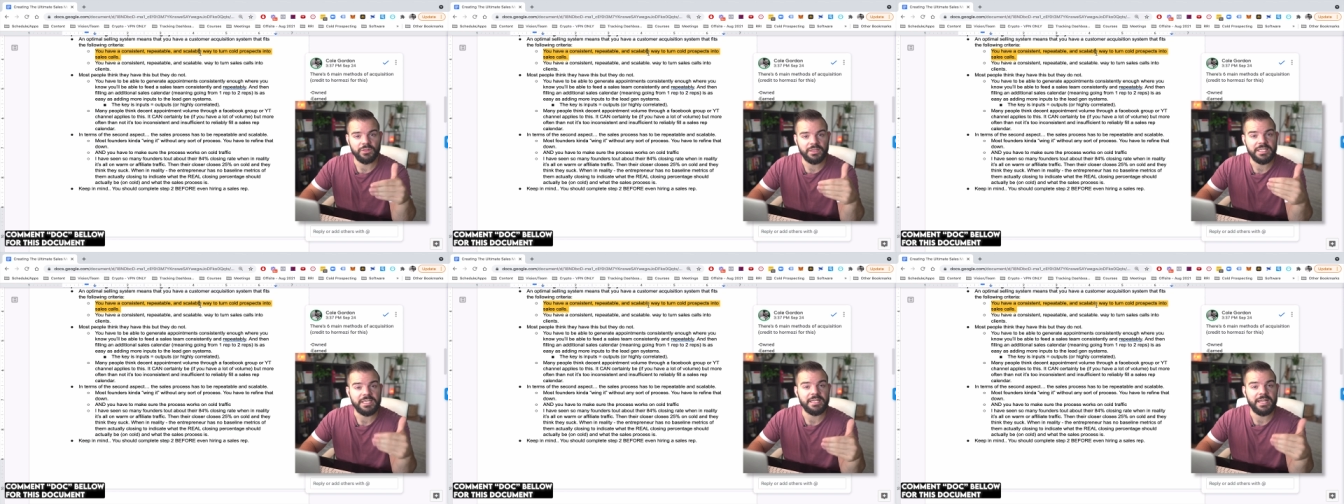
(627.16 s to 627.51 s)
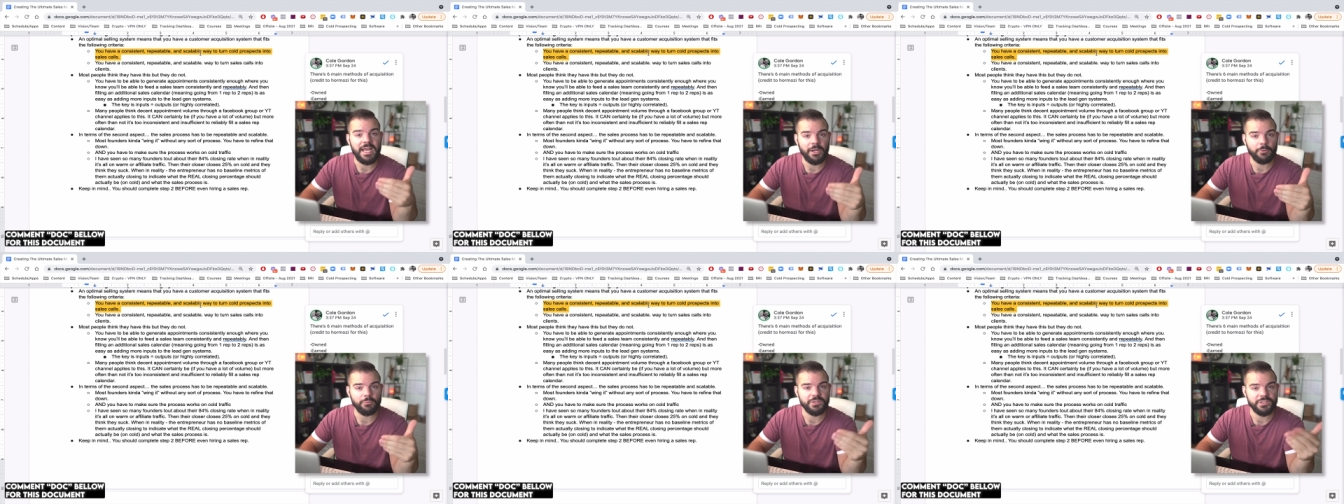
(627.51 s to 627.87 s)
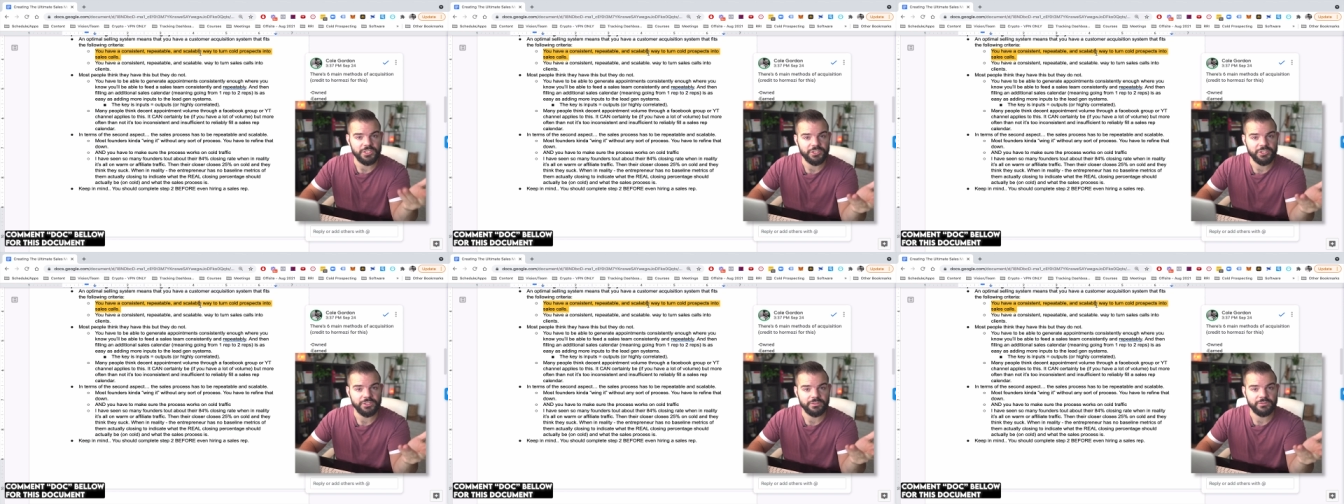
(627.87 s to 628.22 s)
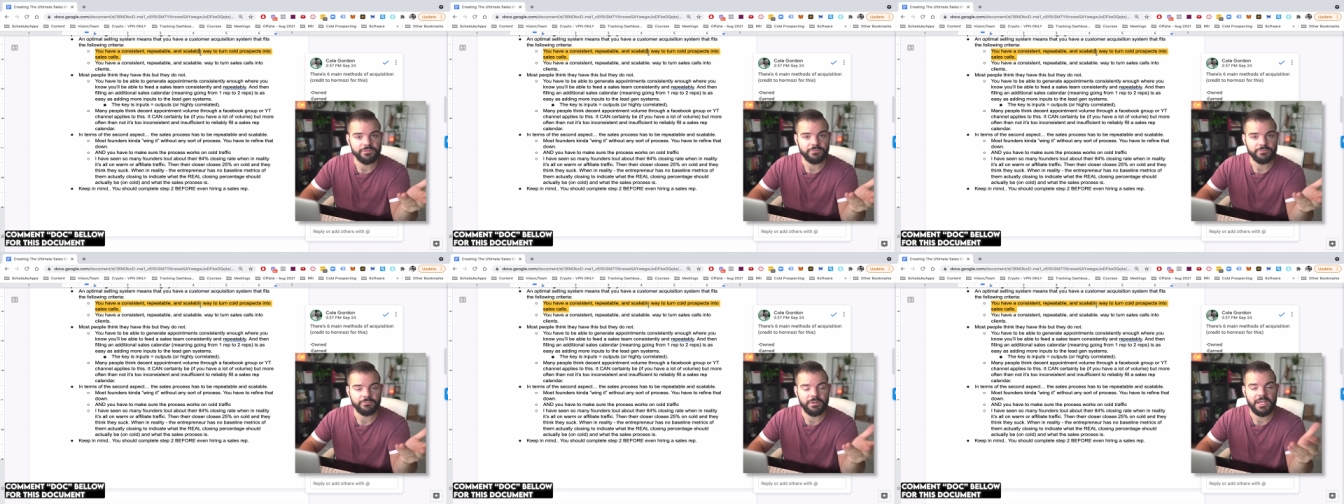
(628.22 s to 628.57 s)
lead acquisition
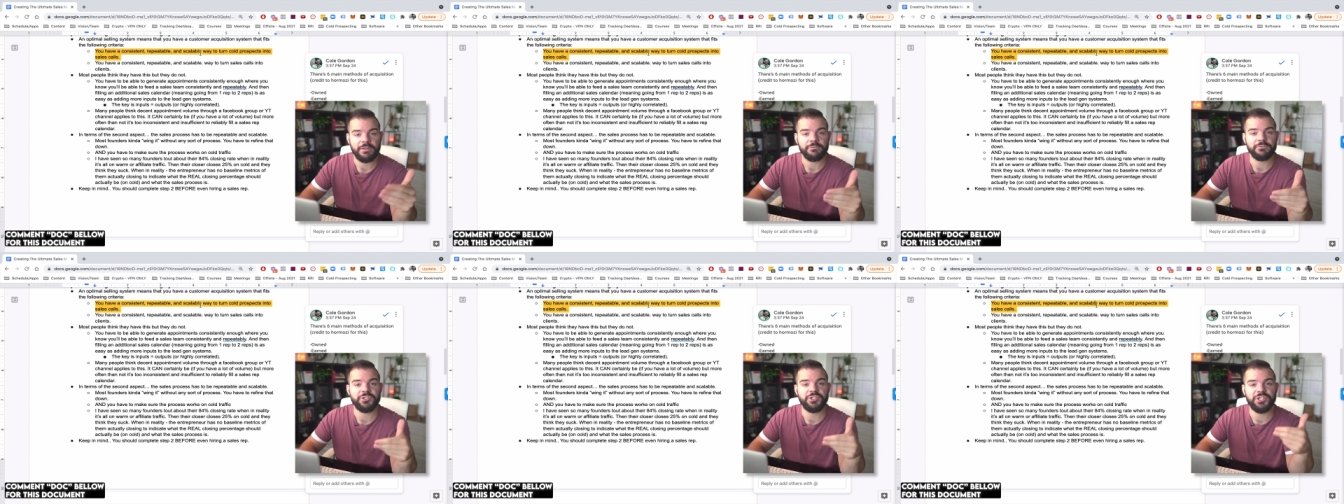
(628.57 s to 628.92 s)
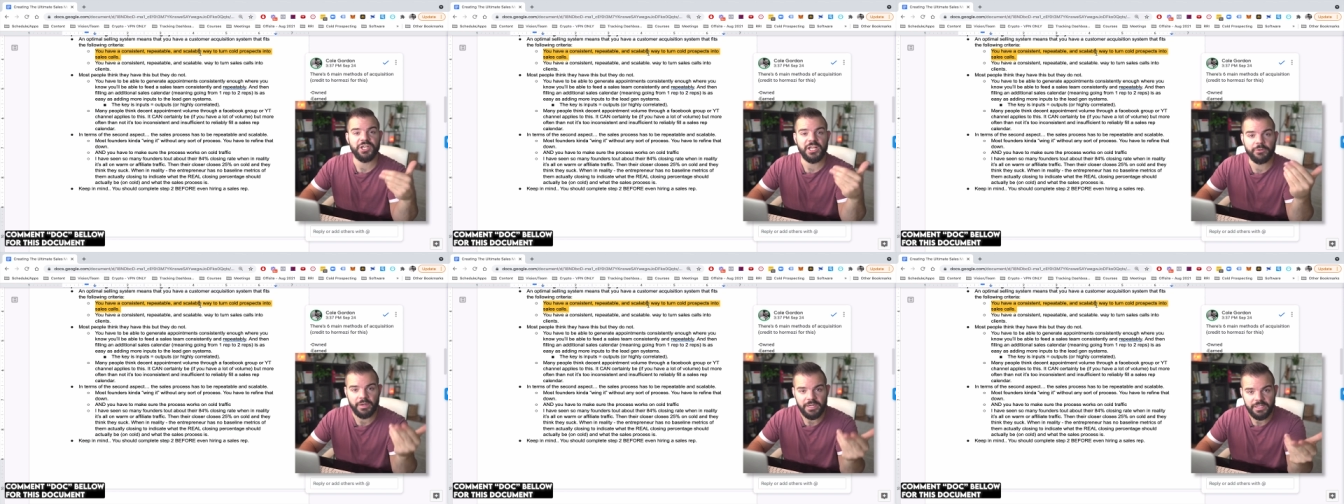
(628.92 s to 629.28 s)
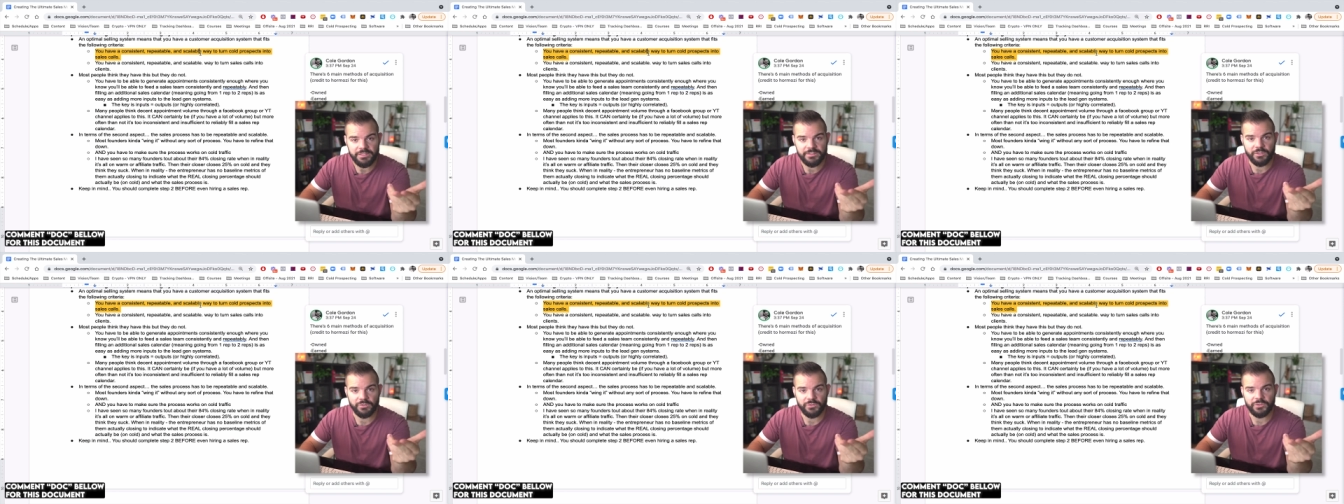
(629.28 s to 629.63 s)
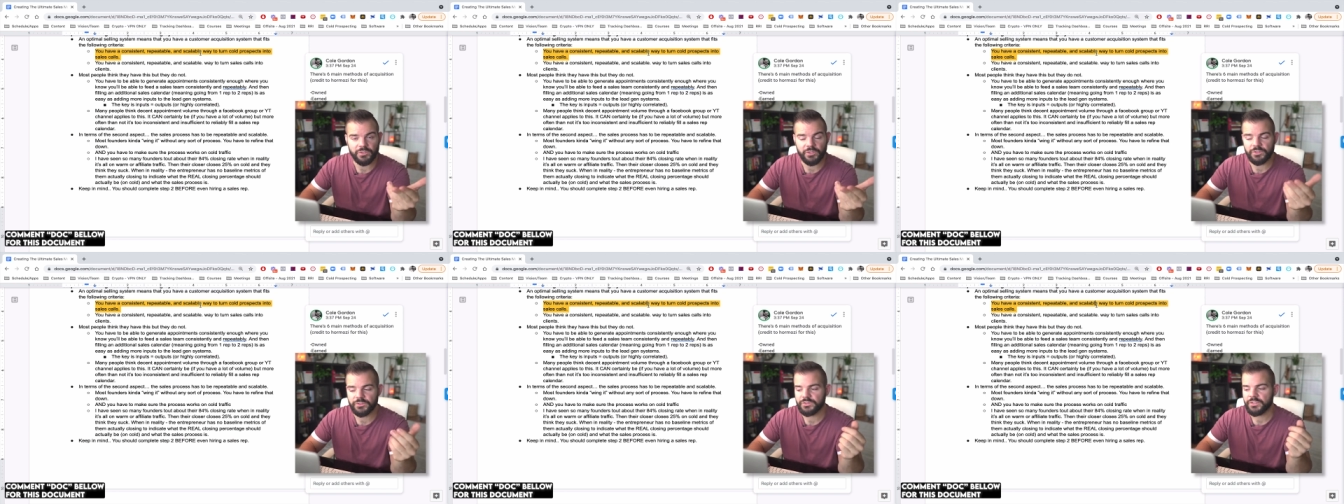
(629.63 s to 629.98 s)
right, of generating sales
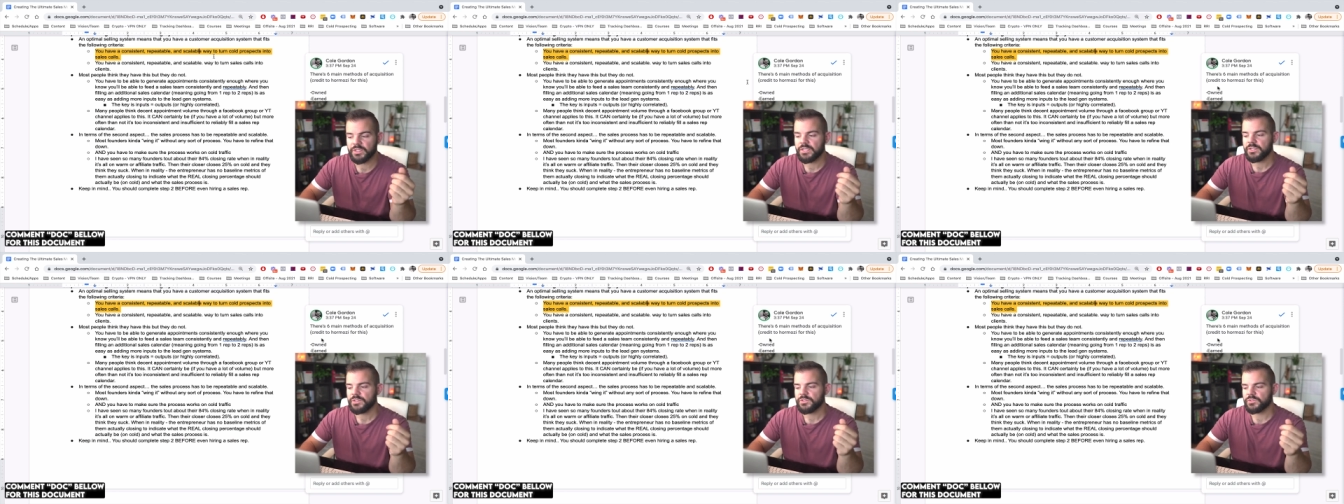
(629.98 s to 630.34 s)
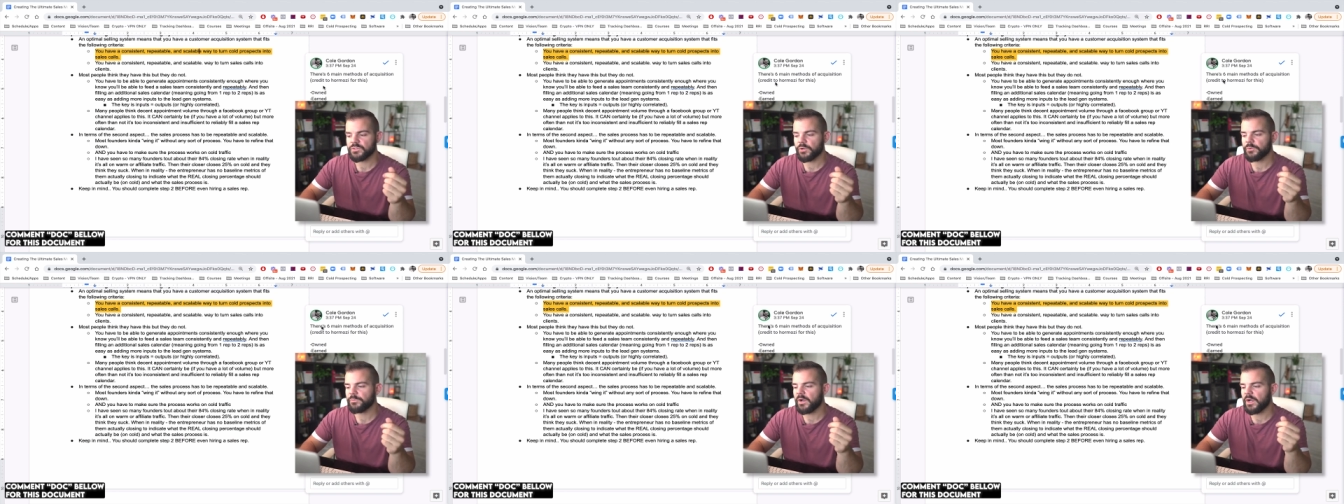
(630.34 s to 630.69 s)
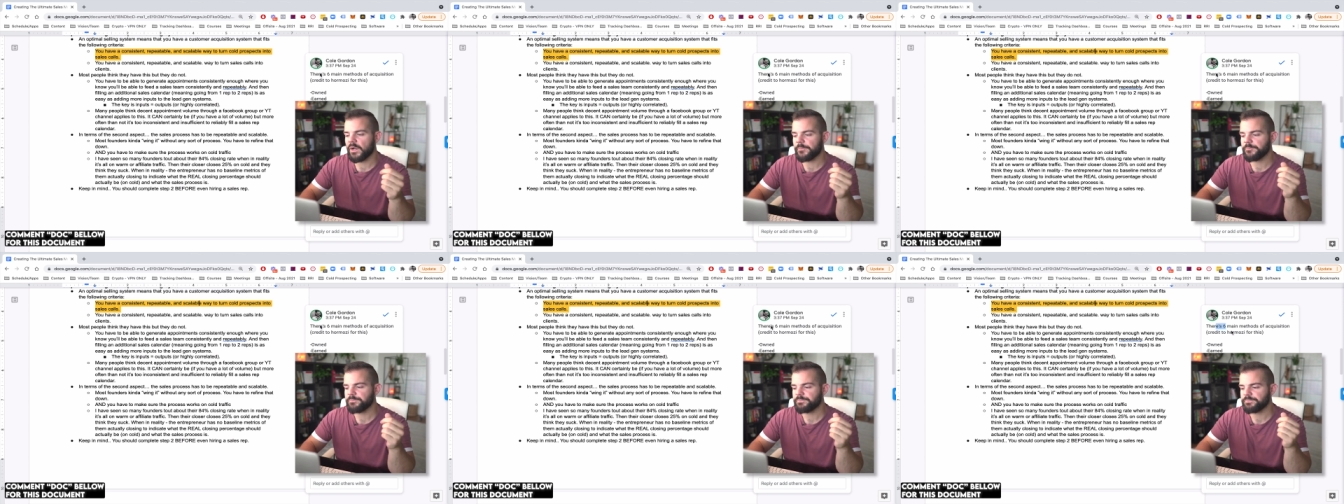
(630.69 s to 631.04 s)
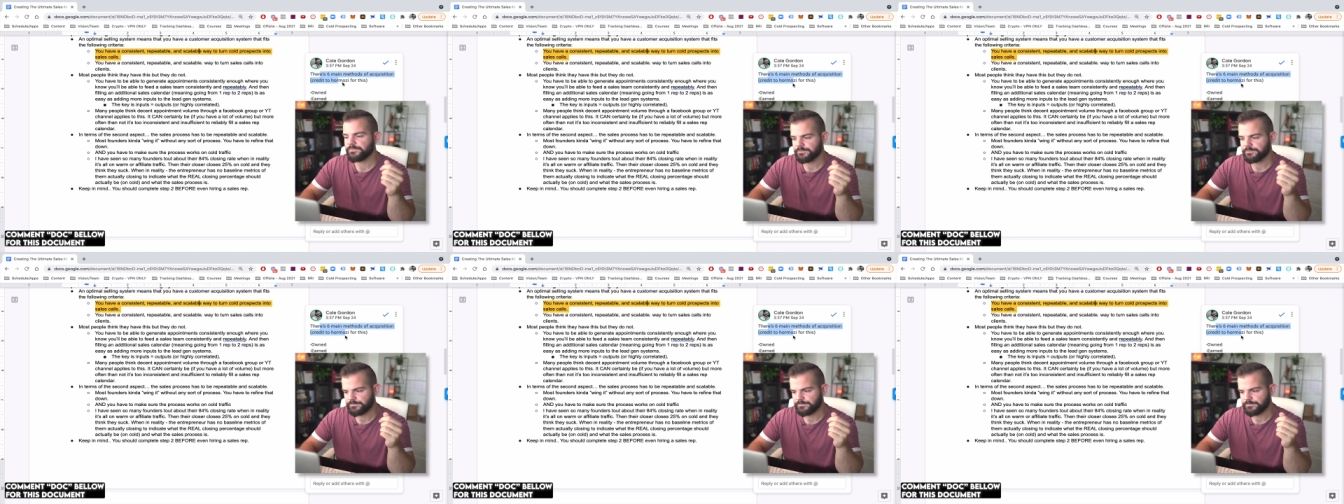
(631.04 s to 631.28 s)
calls. So, um,